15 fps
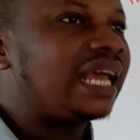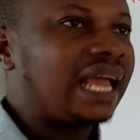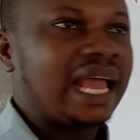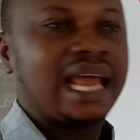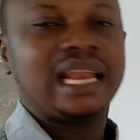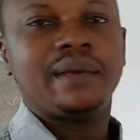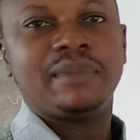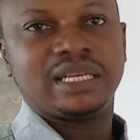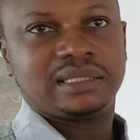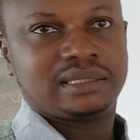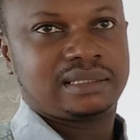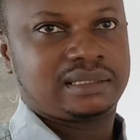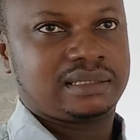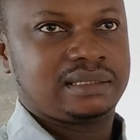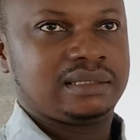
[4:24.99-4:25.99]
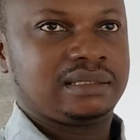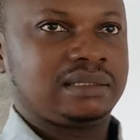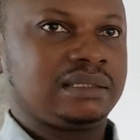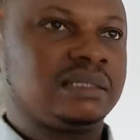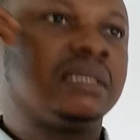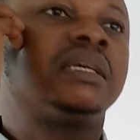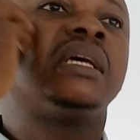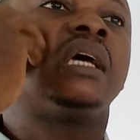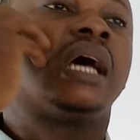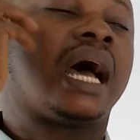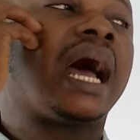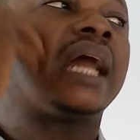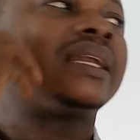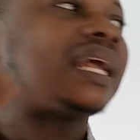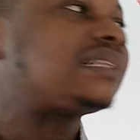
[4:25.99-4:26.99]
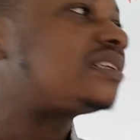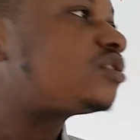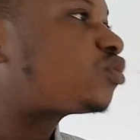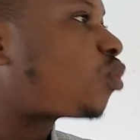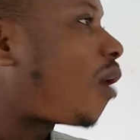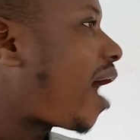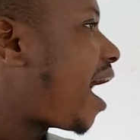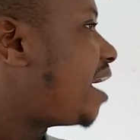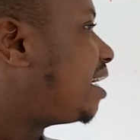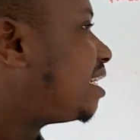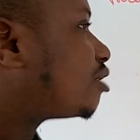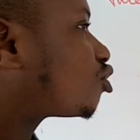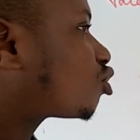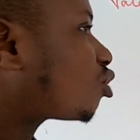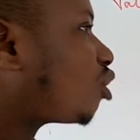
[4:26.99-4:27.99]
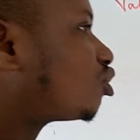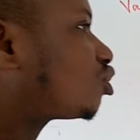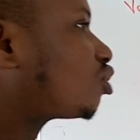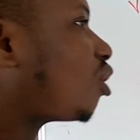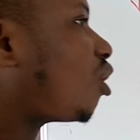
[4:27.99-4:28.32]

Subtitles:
elements. And that is why the structure